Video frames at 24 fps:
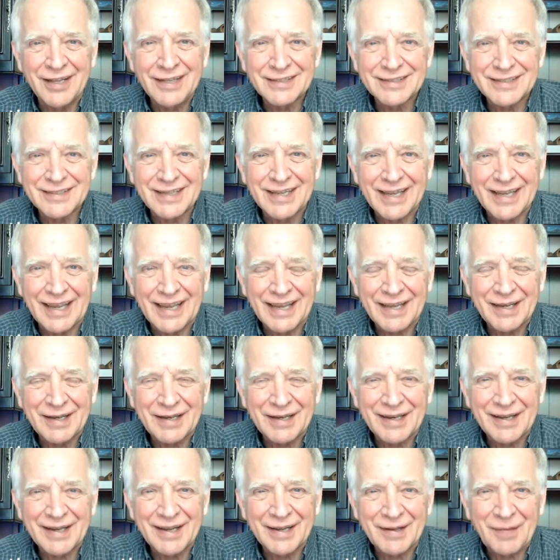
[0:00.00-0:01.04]
And again,
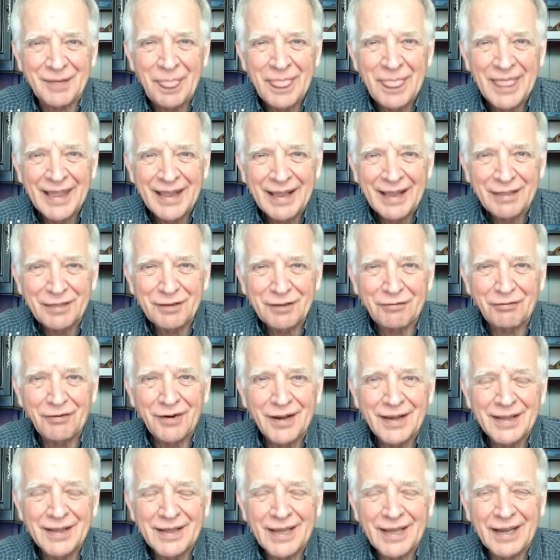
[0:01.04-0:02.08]
uh, the
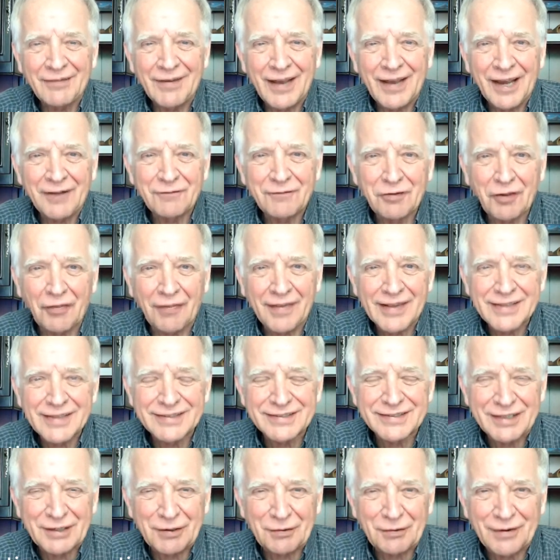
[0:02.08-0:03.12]
friend I've had for this
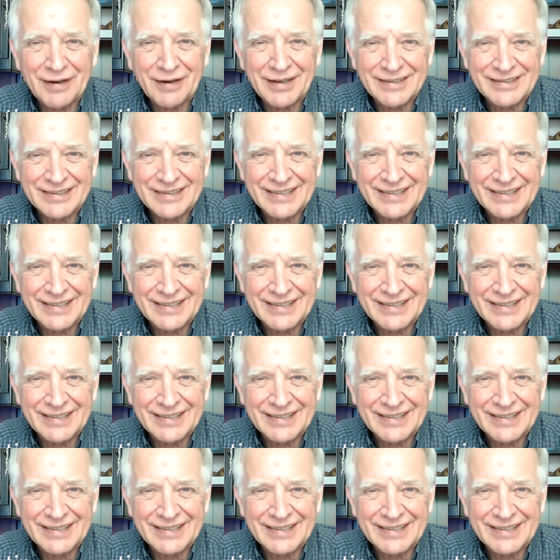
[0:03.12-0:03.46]
series uh,